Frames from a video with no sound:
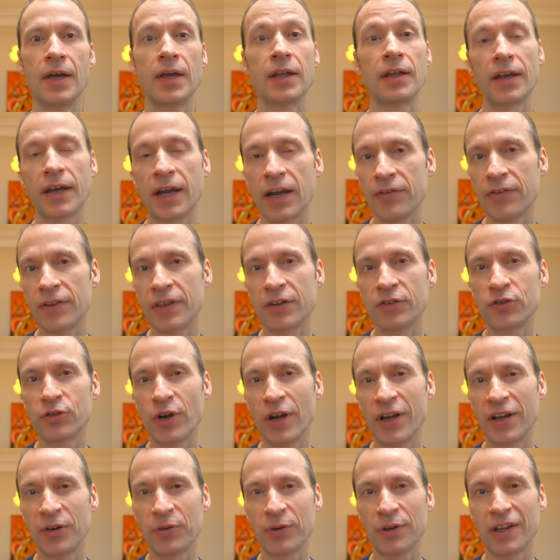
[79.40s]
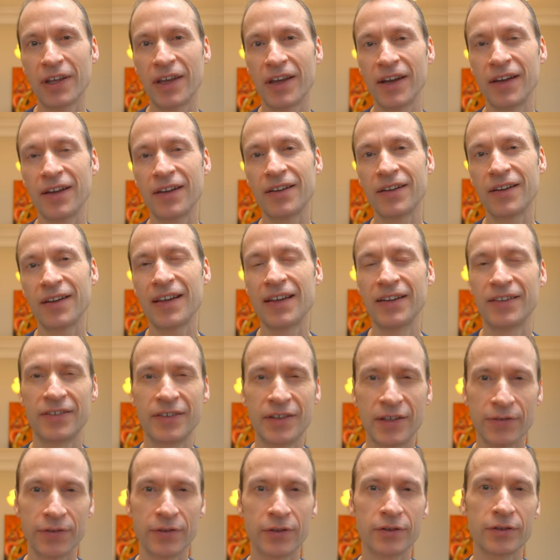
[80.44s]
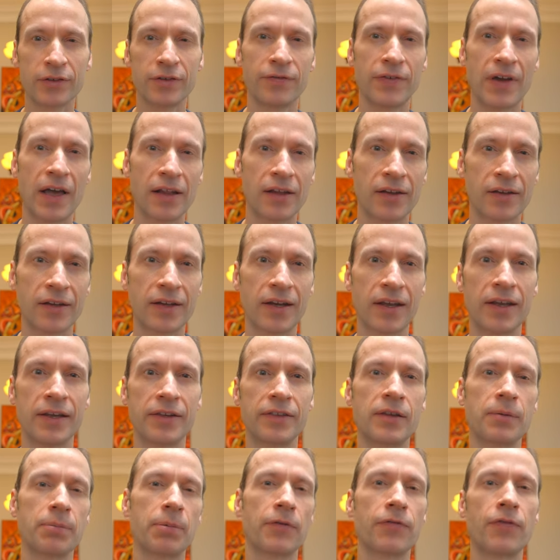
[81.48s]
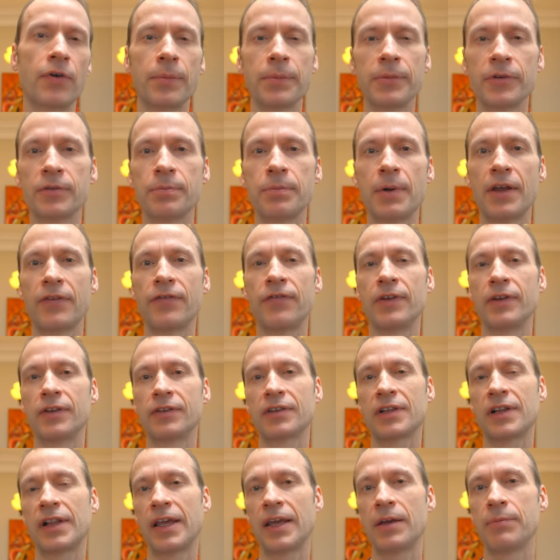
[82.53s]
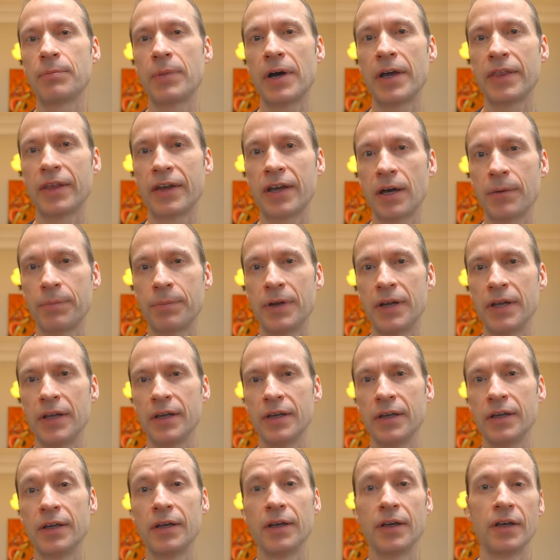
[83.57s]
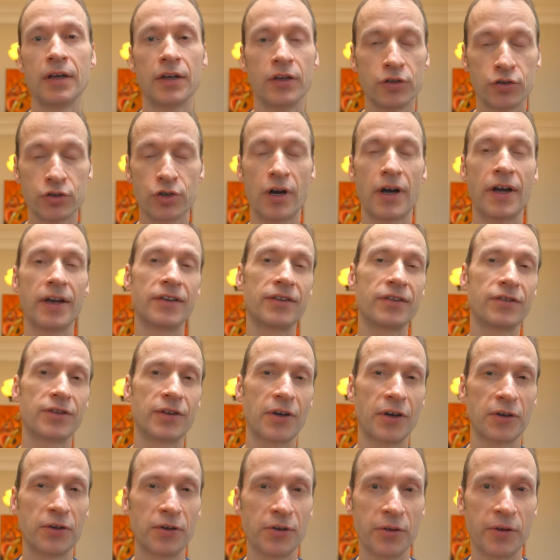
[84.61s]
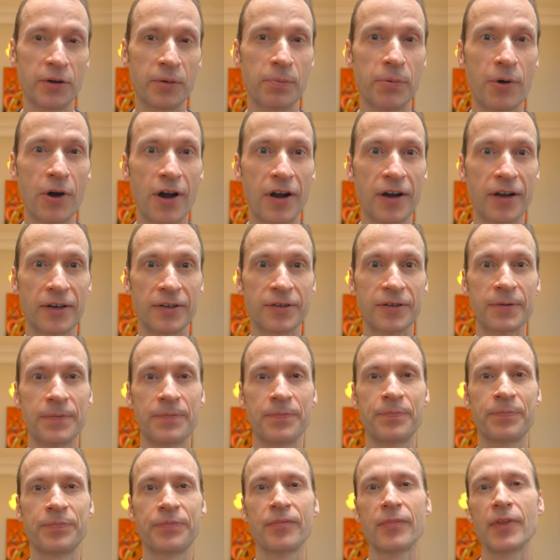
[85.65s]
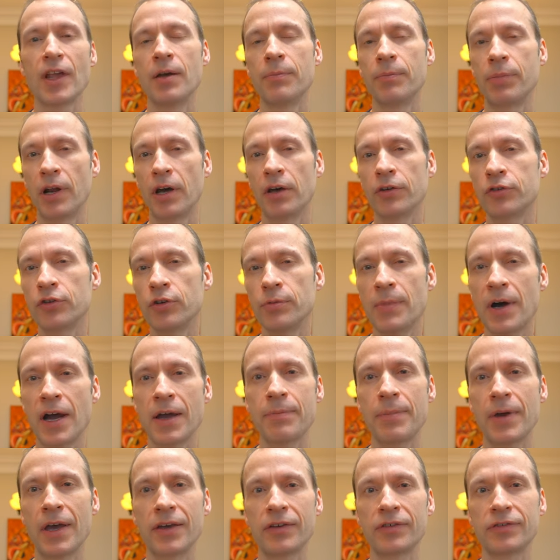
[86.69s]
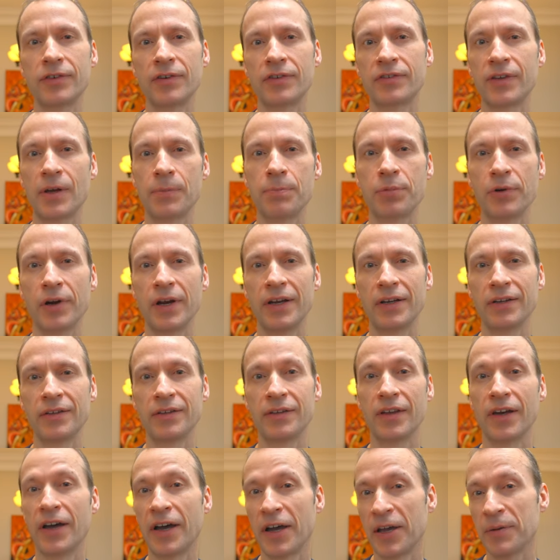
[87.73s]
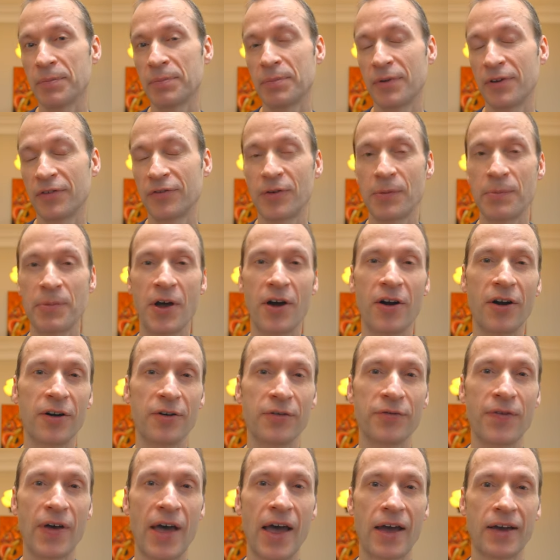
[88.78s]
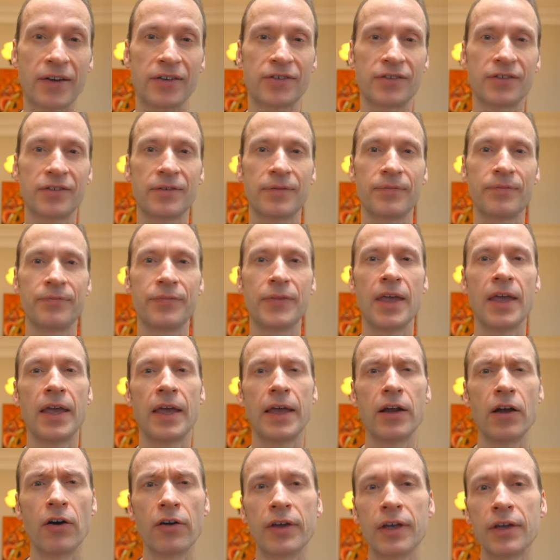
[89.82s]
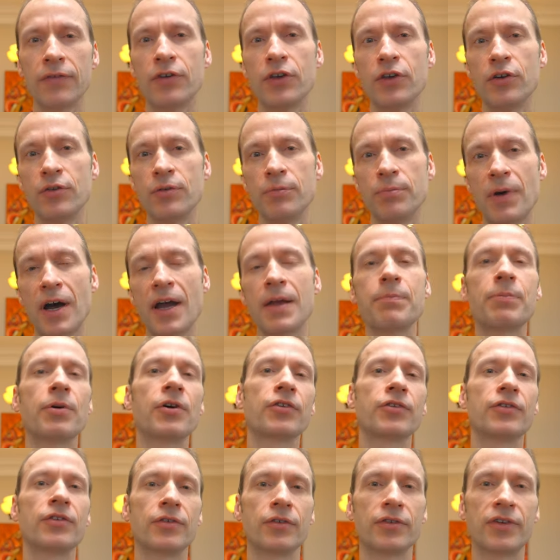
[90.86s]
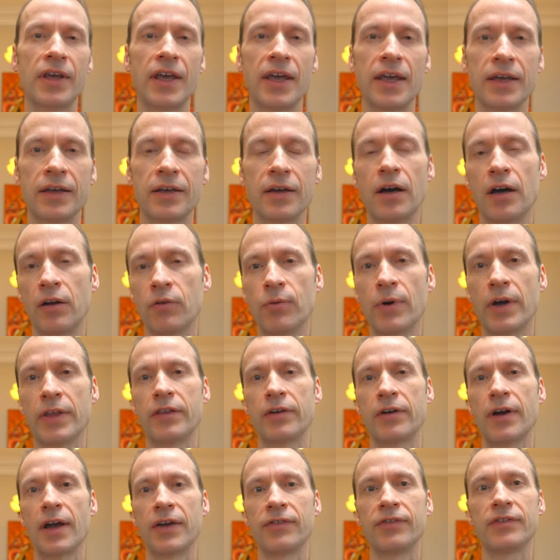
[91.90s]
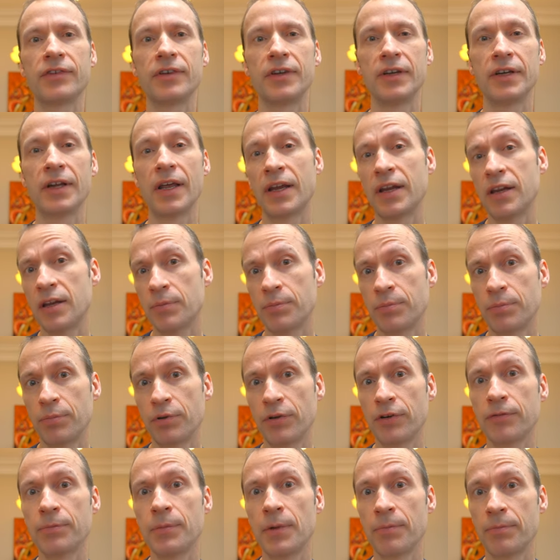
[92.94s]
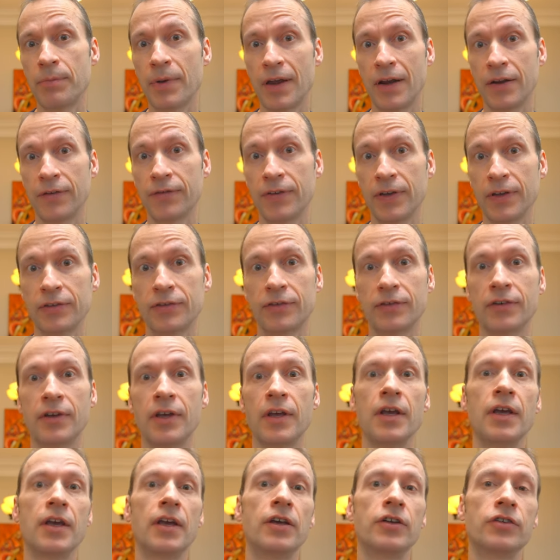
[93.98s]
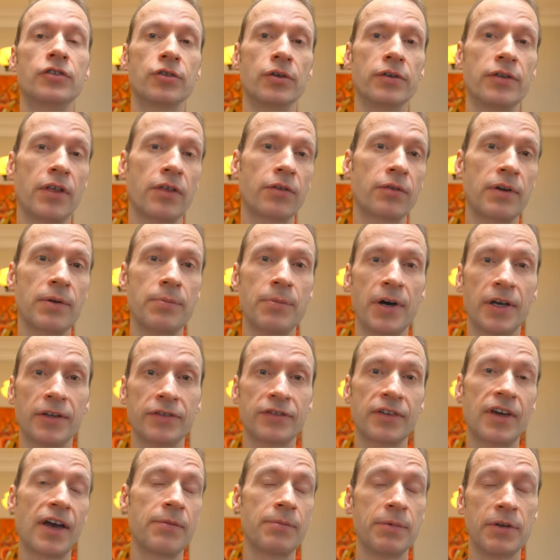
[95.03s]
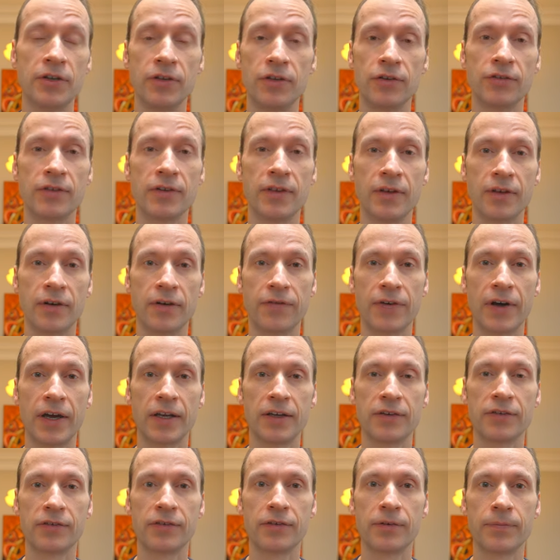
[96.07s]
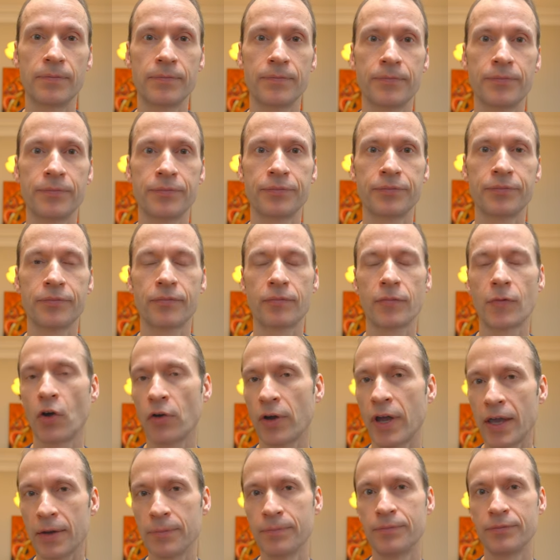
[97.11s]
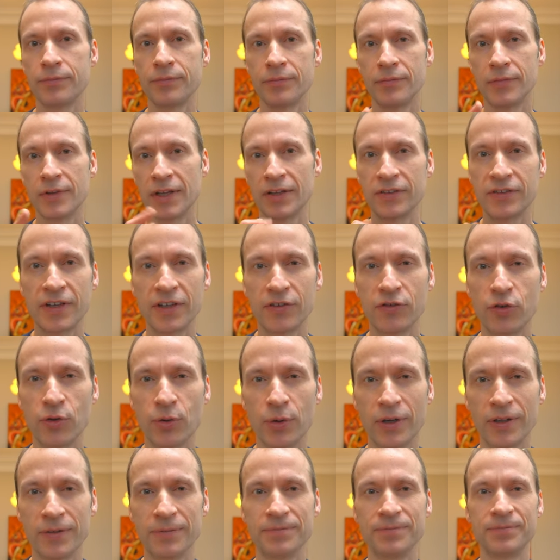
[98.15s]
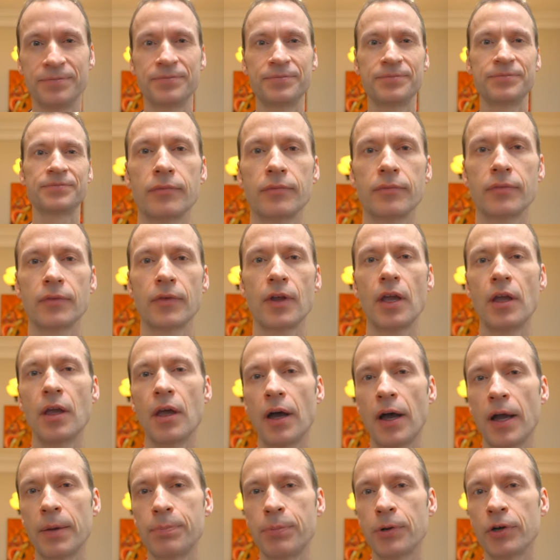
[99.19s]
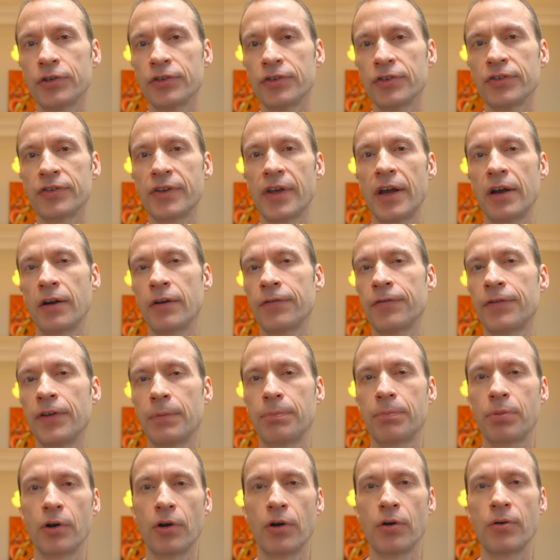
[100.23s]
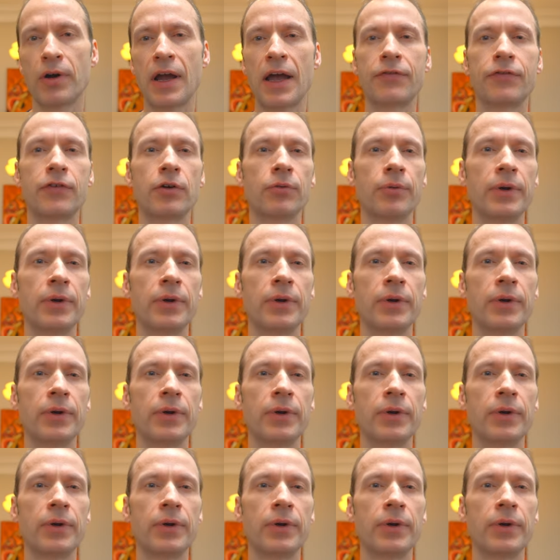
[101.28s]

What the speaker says: Like everything training related, it's difficult to validate the performance benefits claimed by the company trying to sell you their product. But I'll do my best to separate the hype from the hard facts. And I'll give you my personal take on whether I've seen any improvement benefits during the 3 months I've been using the device. Okay, let's get to it. I purchased the Airofit PRO after